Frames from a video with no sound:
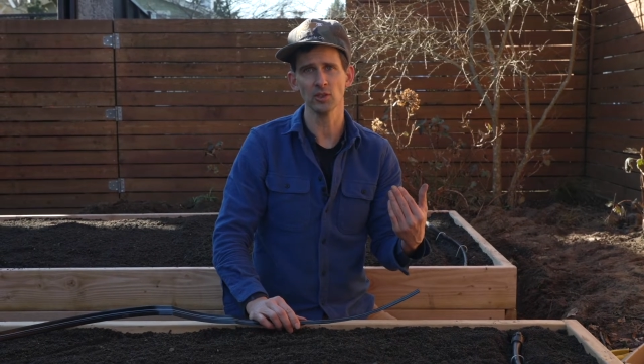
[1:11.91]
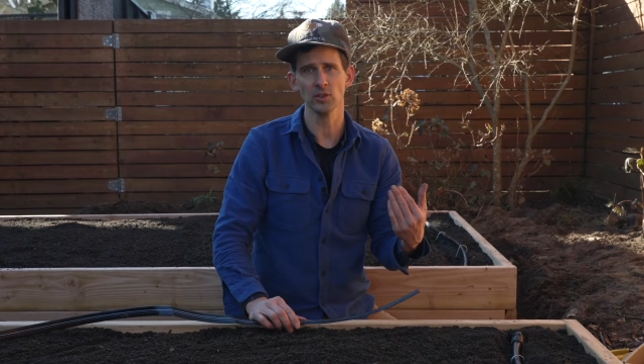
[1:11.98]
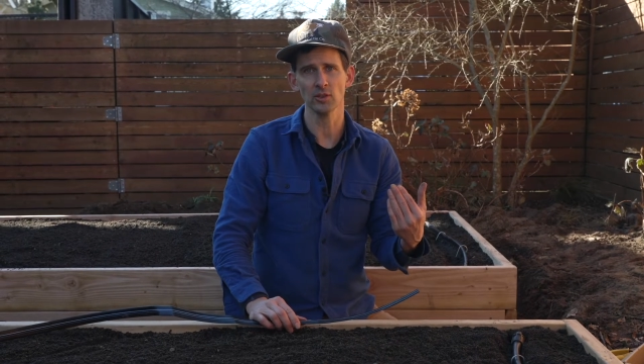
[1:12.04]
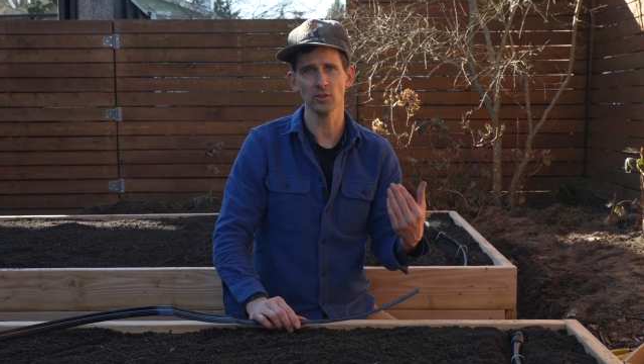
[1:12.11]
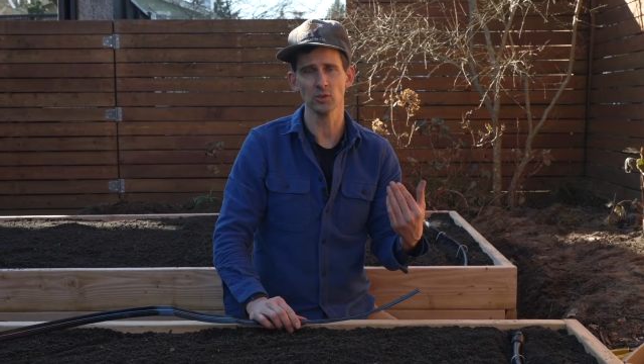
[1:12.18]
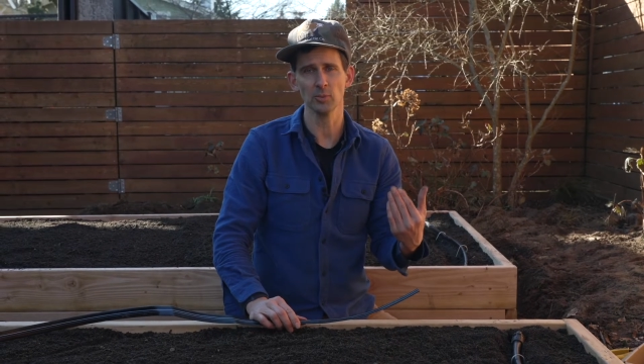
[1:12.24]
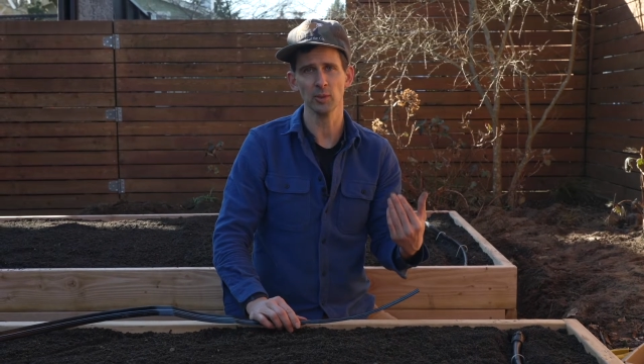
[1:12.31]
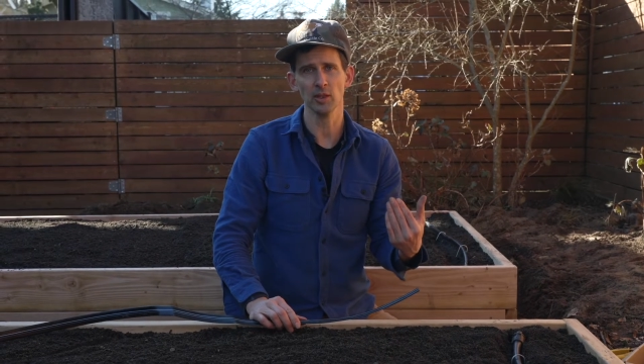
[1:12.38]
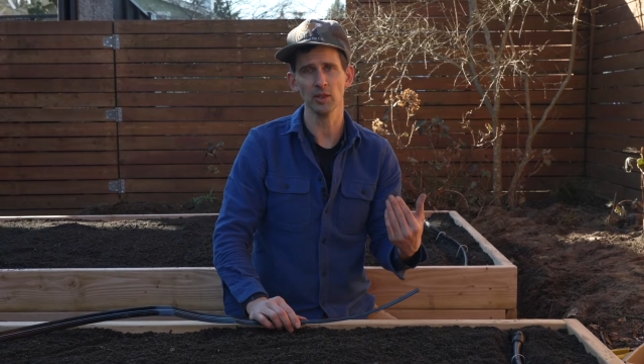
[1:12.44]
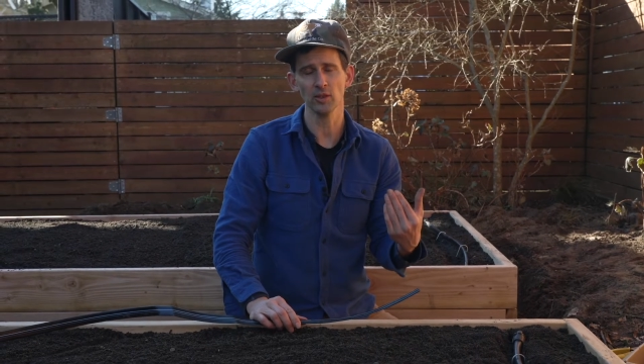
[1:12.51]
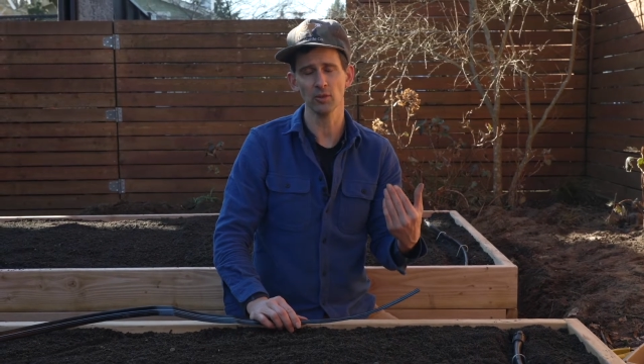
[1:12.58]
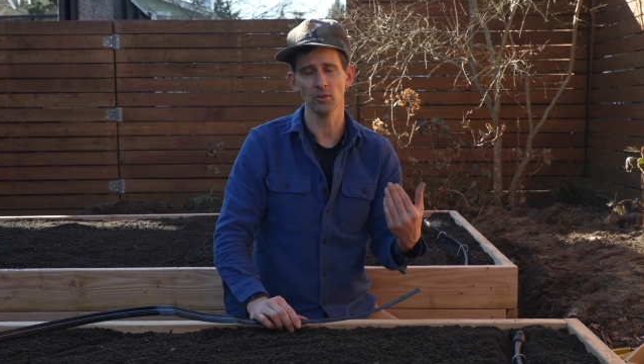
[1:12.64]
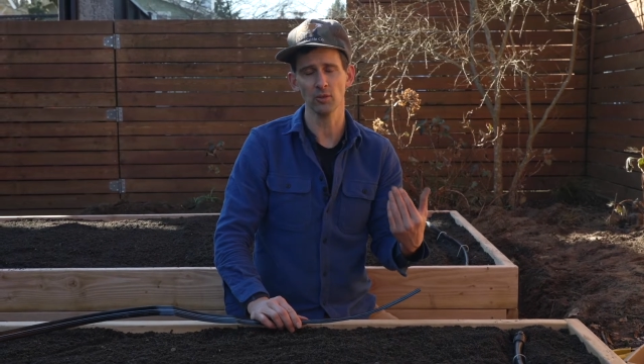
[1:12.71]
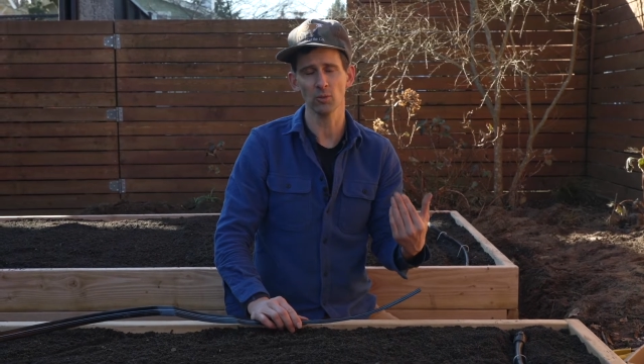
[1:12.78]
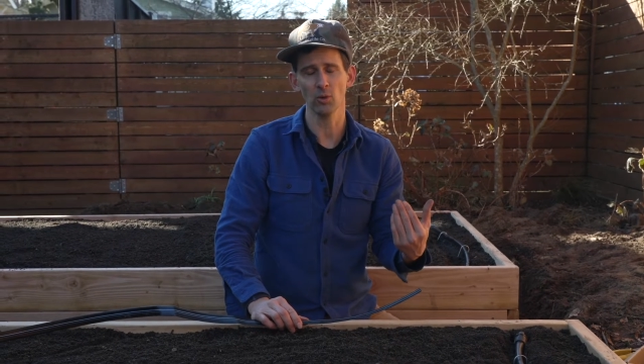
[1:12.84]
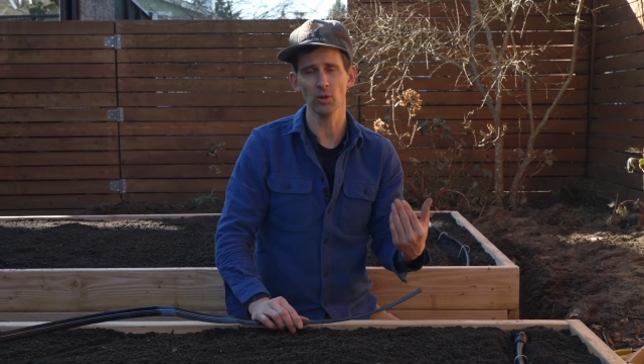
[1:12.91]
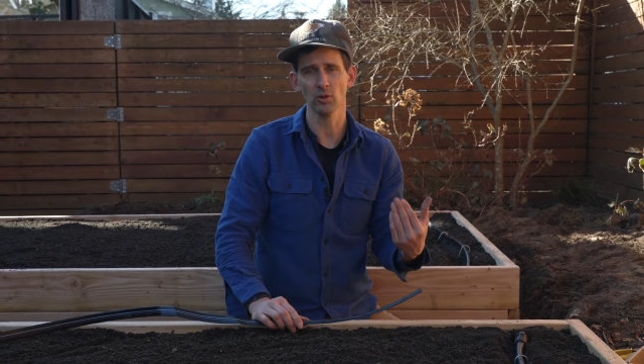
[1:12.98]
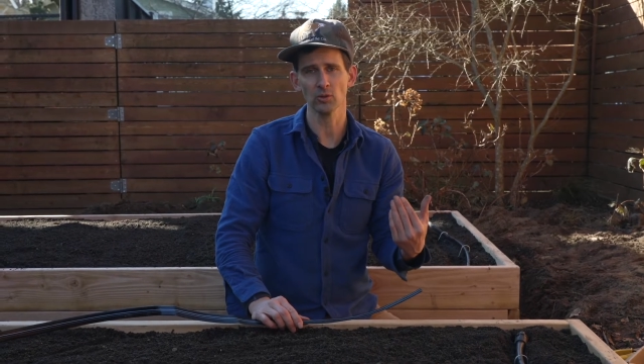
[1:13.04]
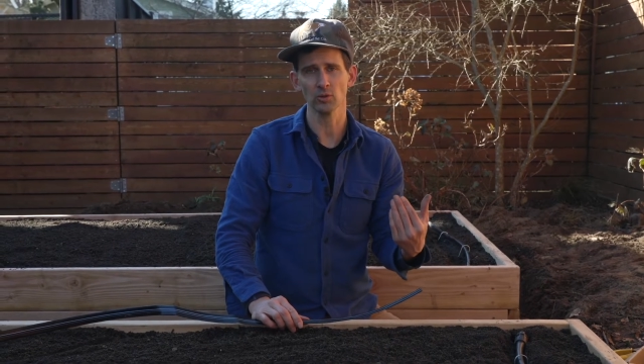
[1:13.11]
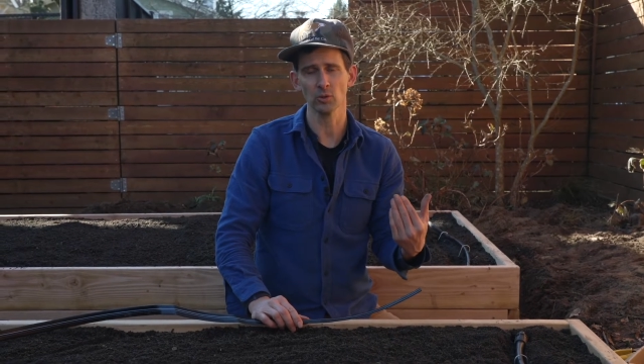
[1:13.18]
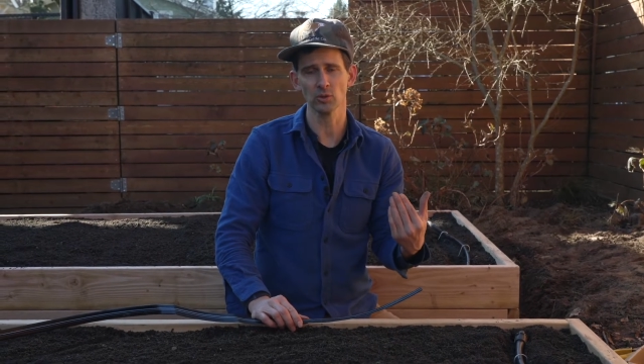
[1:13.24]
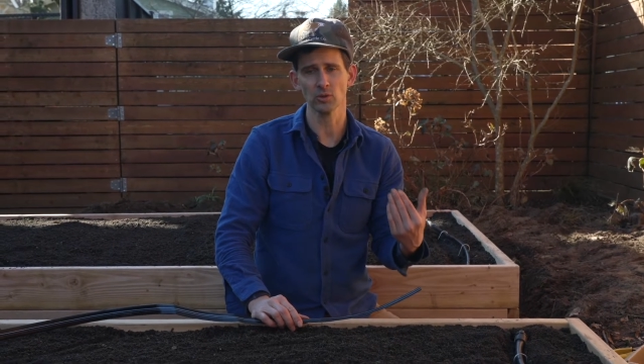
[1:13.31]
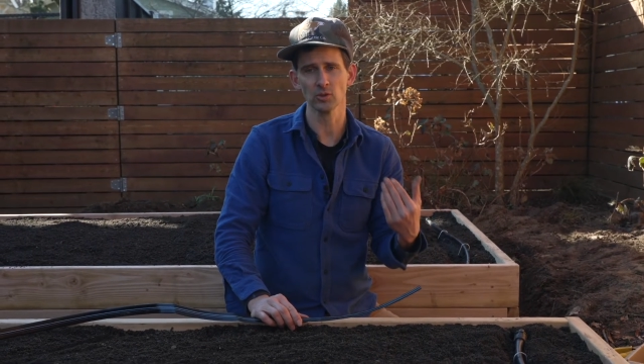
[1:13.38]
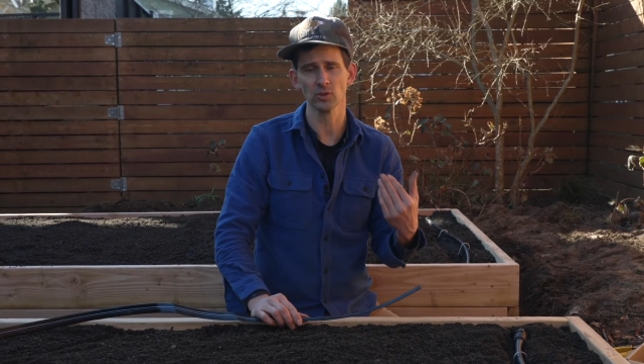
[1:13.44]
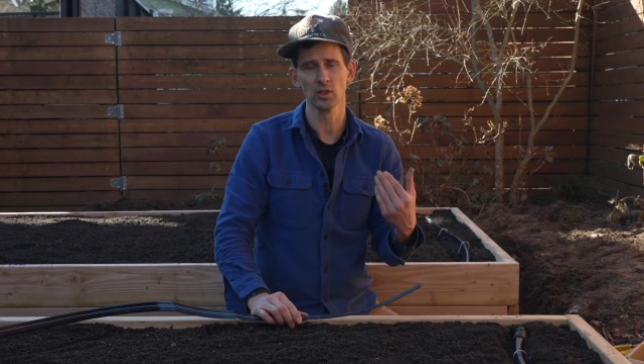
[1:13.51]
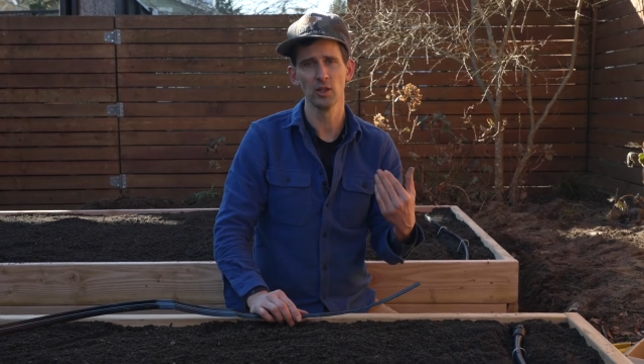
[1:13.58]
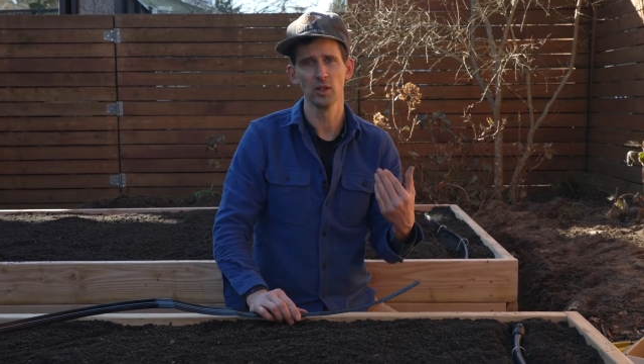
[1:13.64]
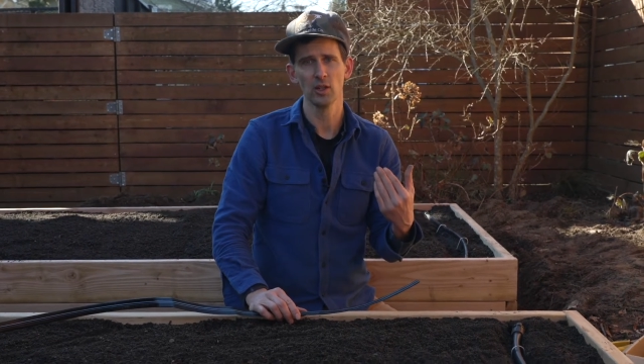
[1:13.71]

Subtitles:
to the spigot or the water source